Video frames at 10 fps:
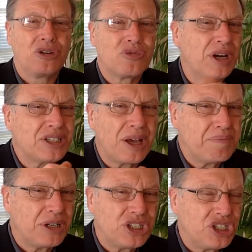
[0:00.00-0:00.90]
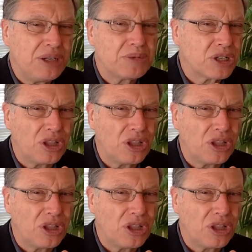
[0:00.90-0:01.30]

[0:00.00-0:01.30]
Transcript: dress up in sheep's